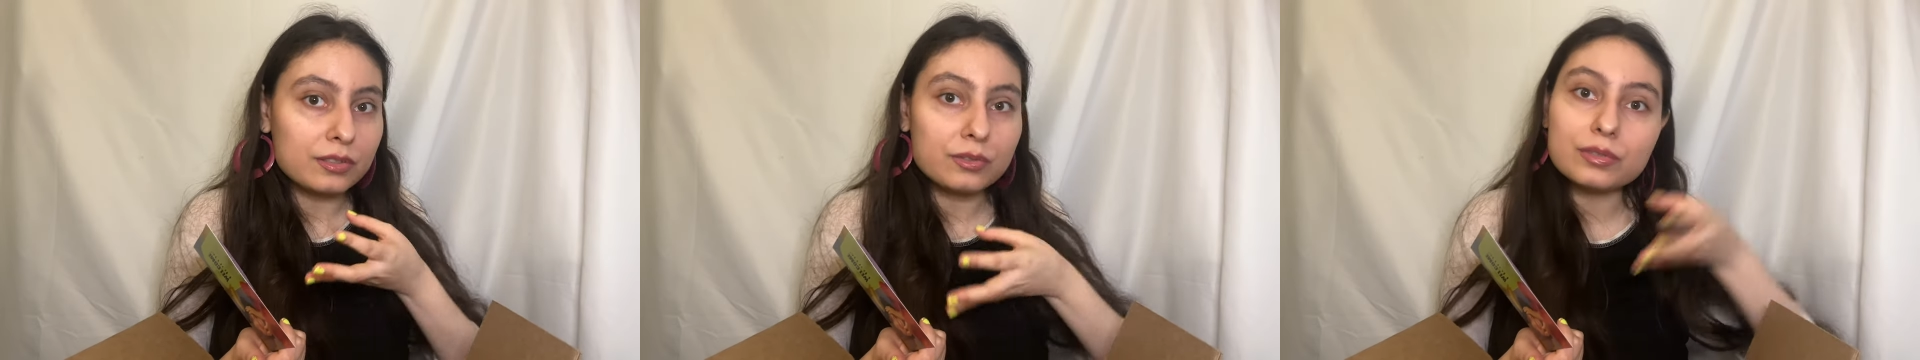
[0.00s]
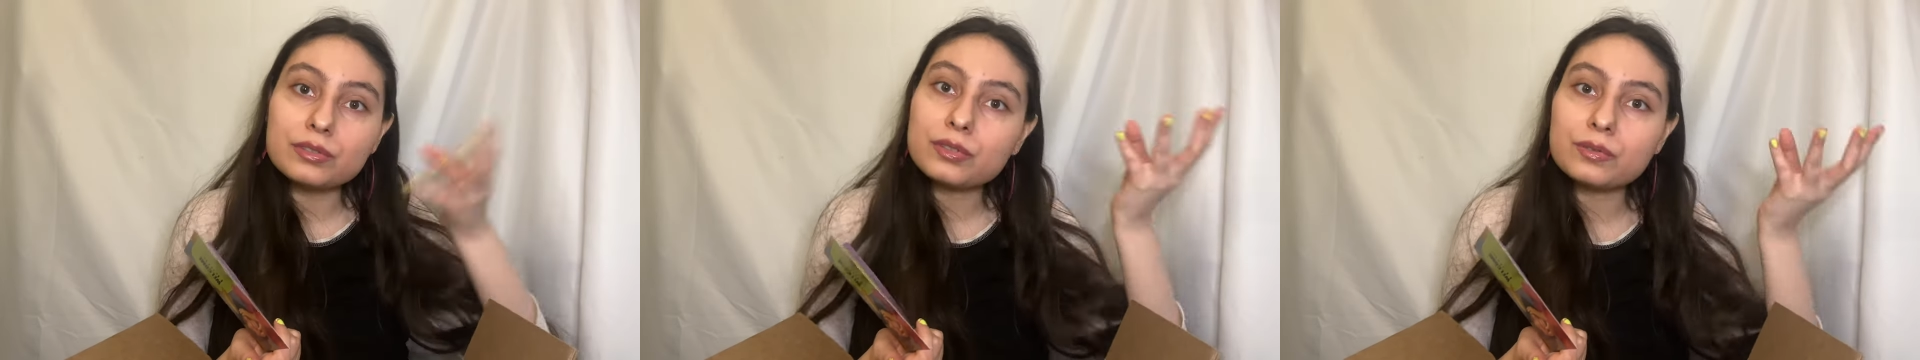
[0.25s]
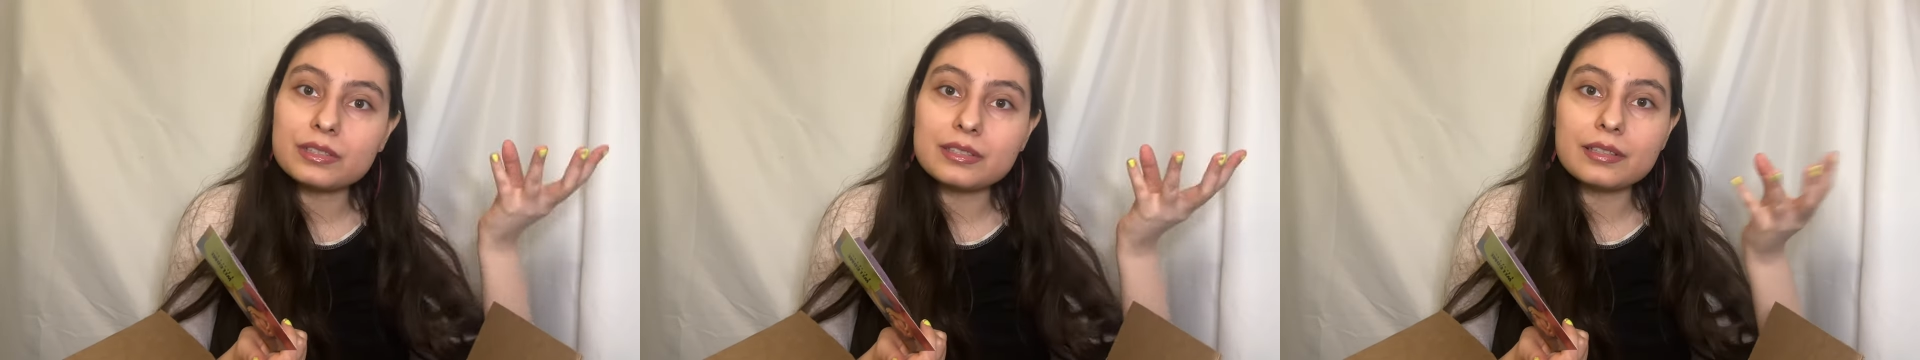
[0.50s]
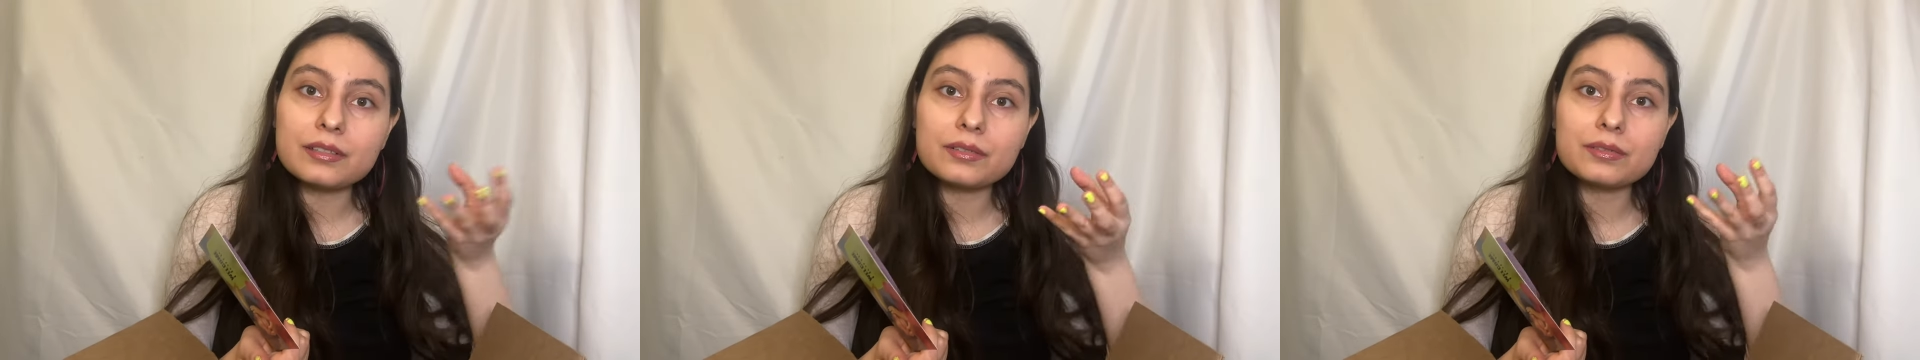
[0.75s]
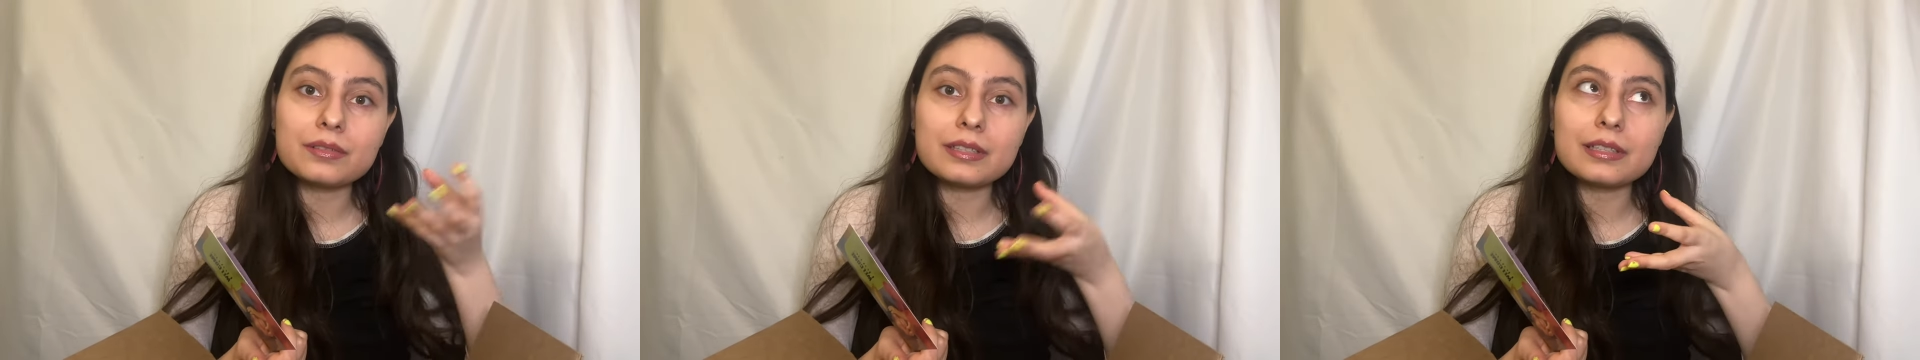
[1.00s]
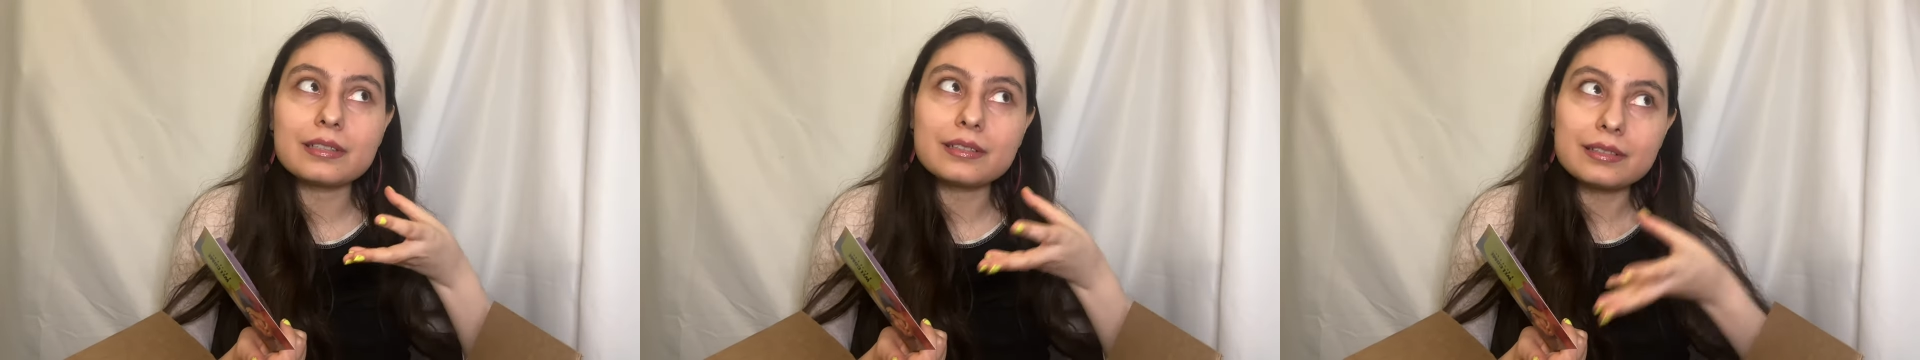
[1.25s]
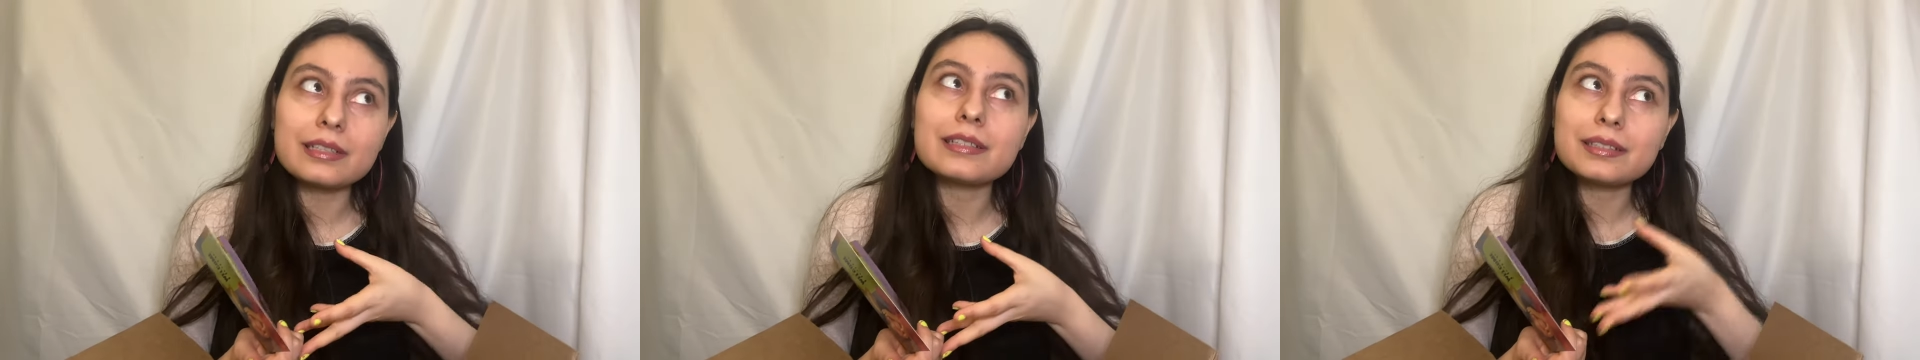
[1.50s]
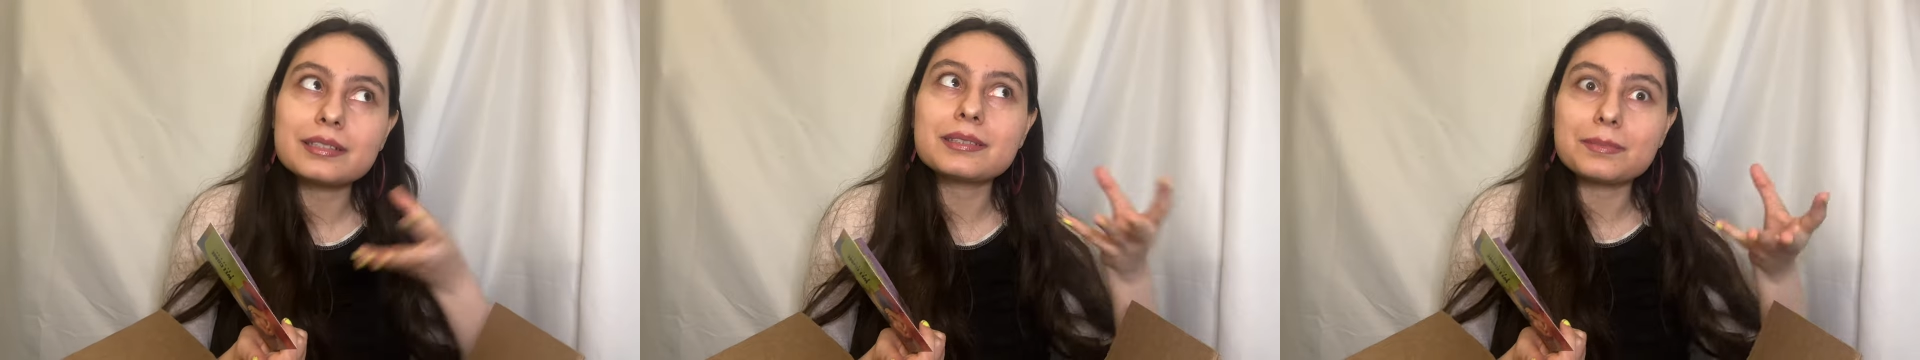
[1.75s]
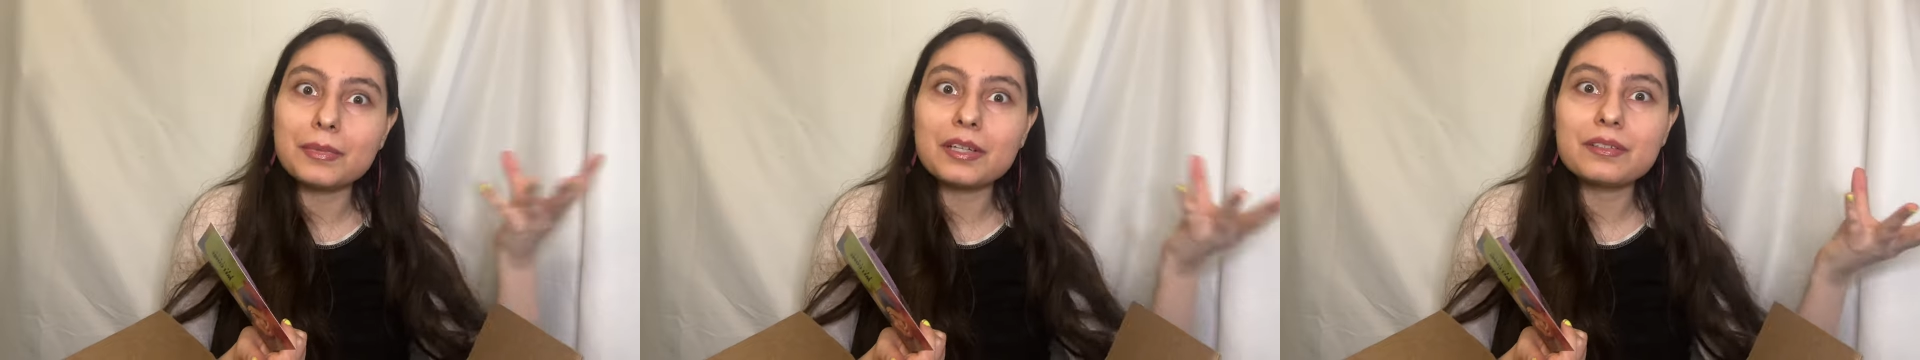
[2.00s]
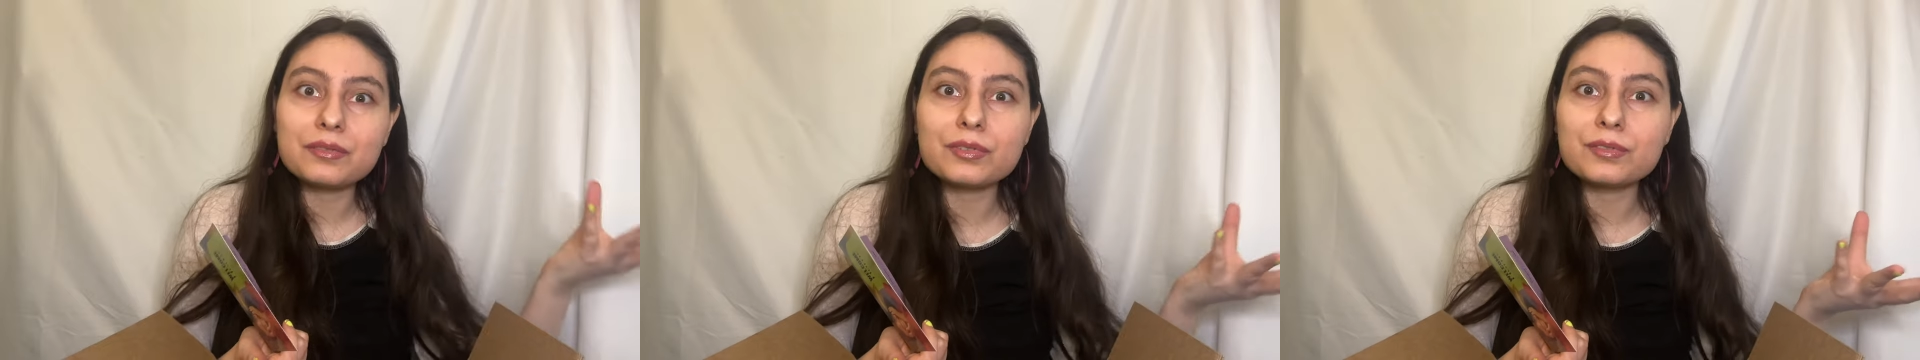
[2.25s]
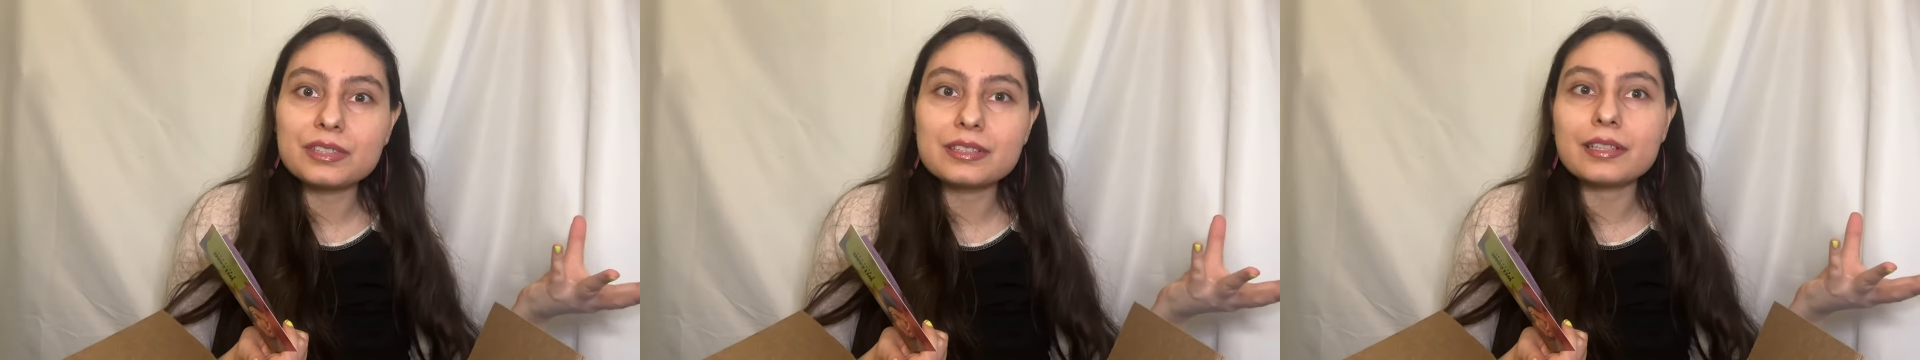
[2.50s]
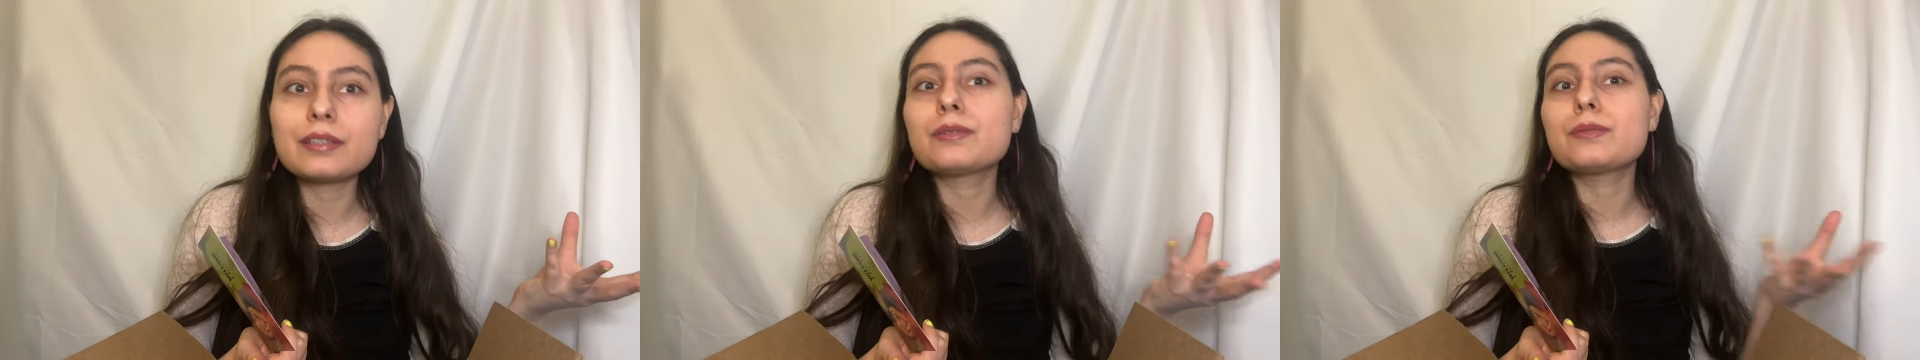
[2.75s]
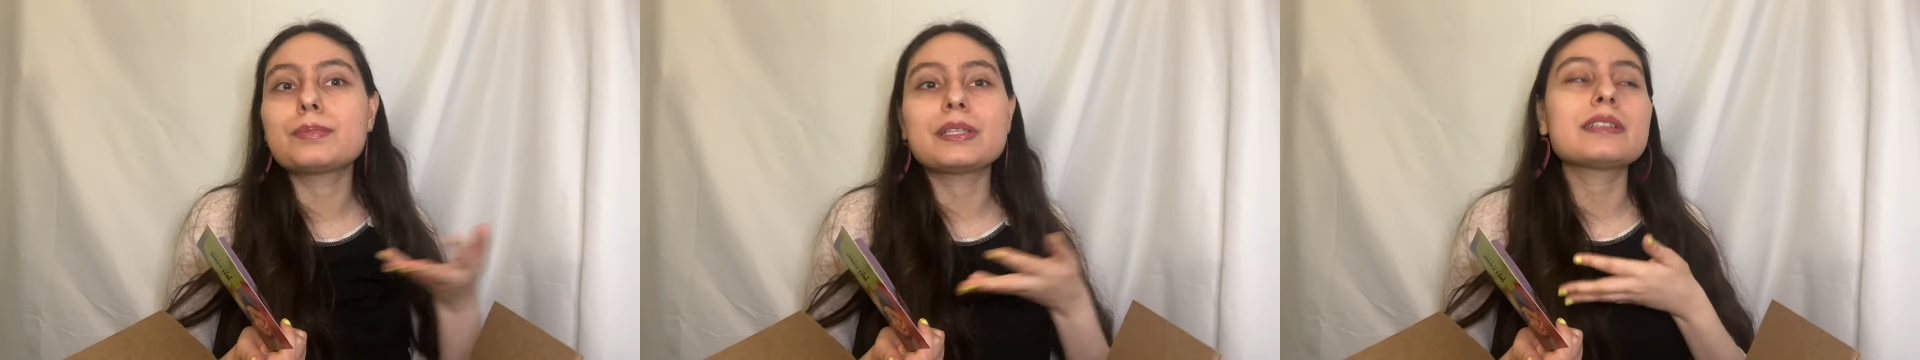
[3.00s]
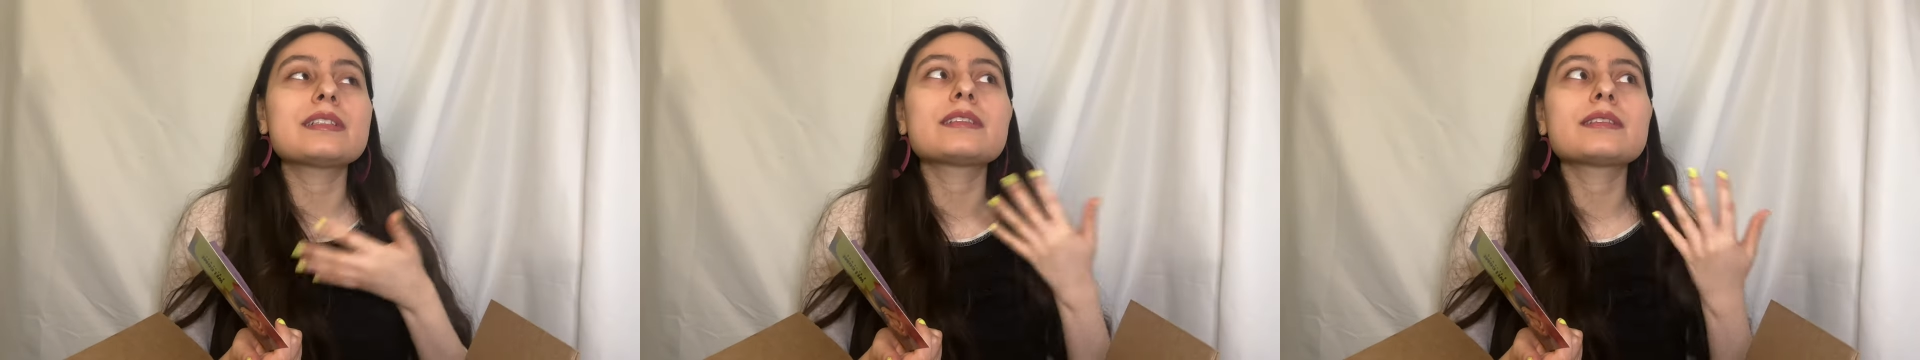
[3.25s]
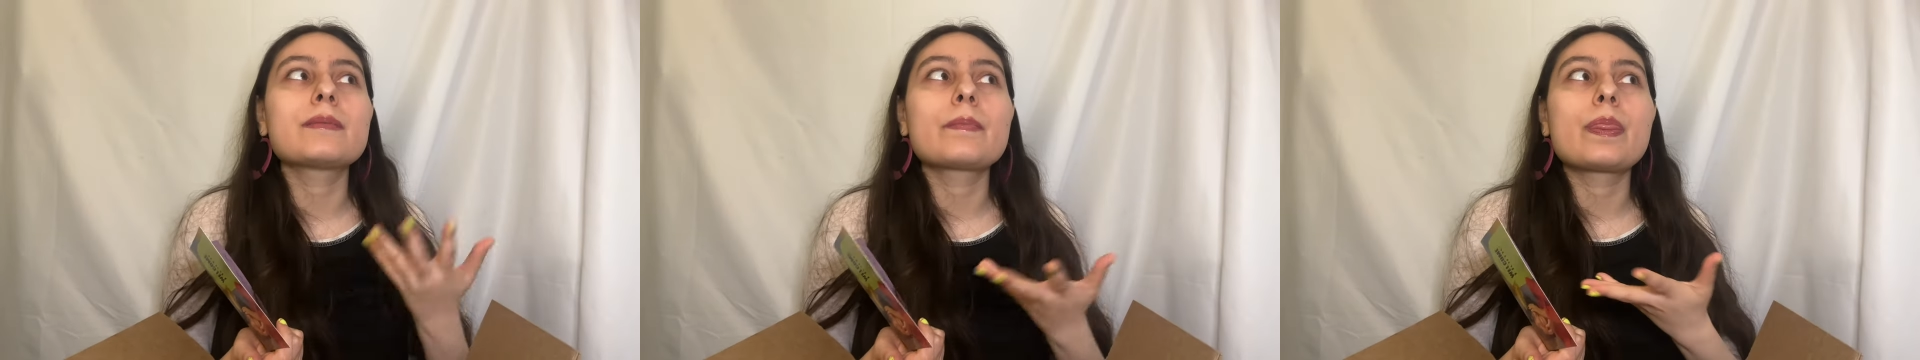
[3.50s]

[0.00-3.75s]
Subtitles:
you want to recycle, it is made for recycle, because